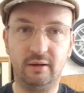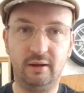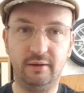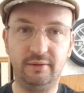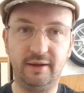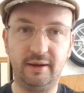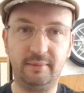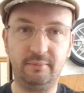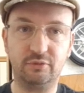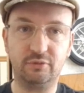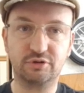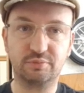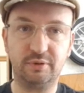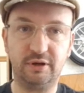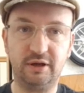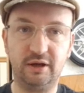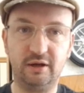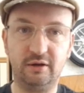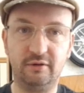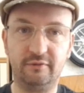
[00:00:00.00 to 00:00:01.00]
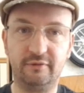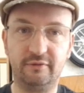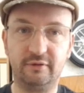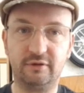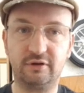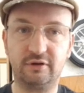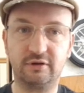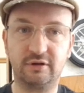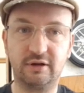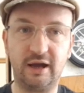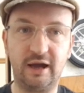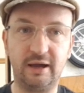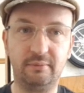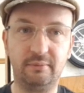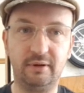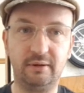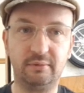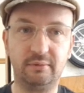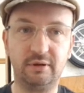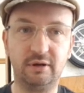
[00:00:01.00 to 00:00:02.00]
that must be another gate
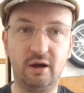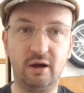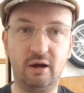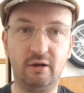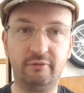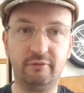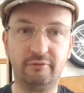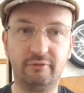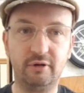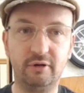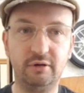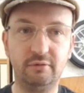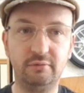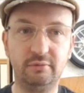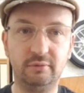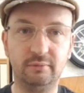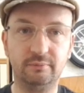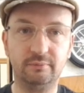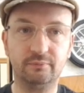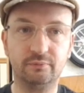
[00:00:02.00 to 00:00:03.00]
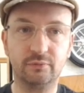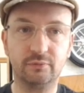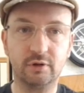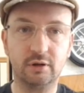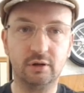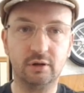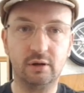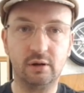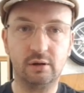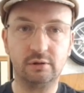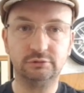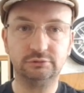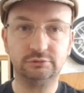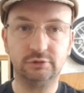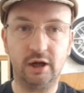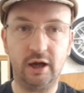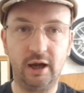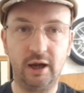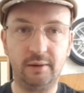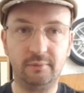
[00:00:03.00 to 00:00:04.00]
where we can go through.
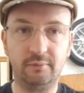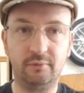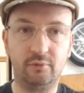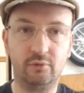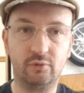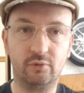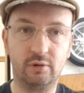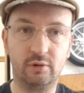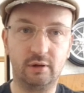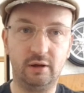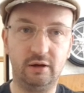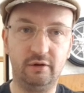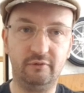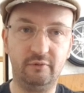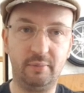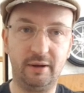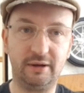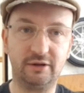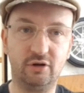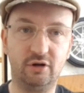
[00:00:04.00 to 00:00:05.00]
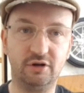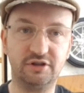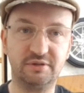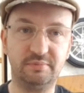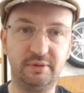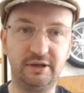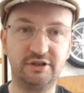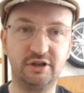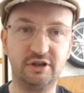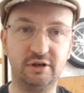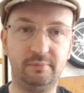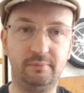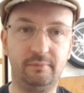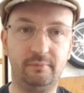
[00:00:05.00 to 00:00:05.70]
And another bad guy to beat up.